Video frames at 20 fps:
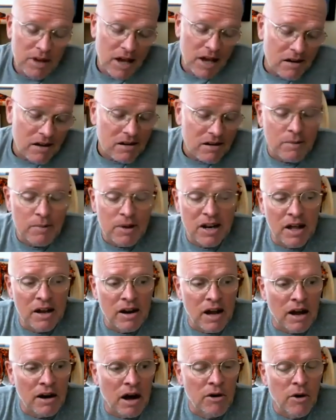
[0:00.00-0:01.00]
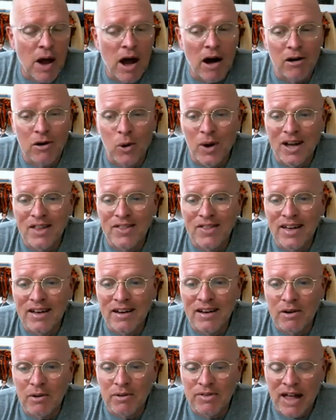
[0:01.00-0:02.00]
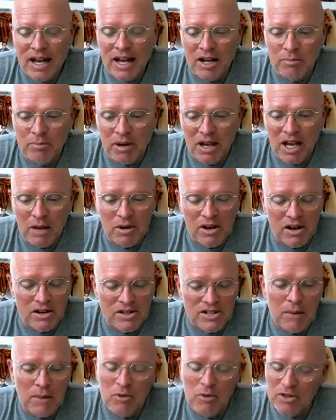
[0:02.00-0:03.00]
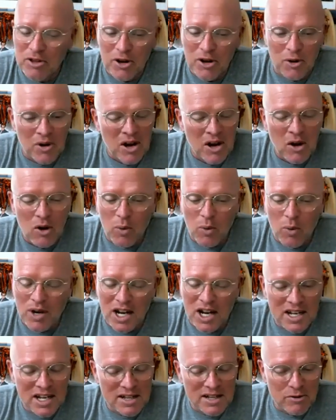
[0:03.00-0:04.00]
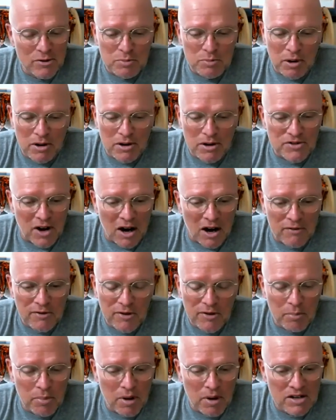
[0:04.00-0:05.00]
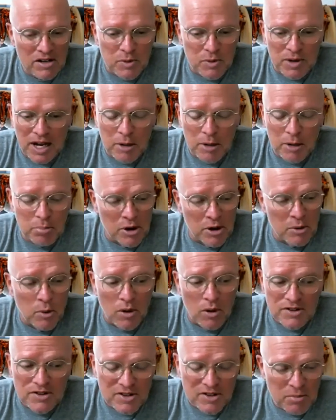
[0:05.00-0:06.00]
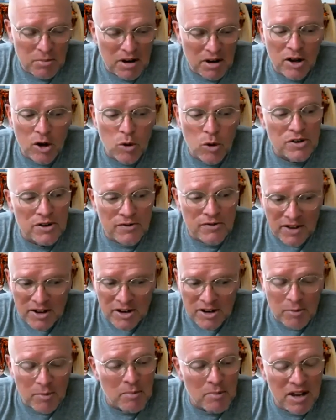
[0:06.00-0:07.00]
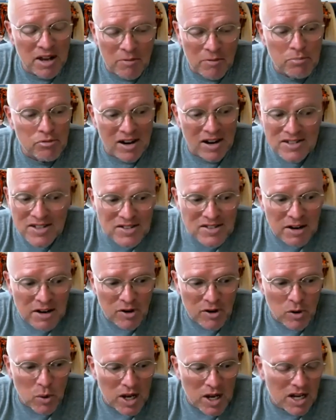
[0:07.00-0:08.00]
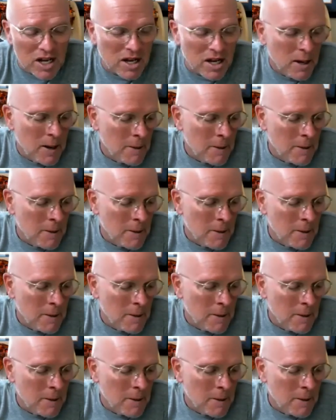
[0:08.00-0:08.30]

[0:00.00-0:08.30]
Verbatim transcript: yeah, I mean, and, and I don't know how quickly that could be because I'm with you. We need to get those belts off of the Bucks. We need to put them on somebody who will defend them and be a presence every week.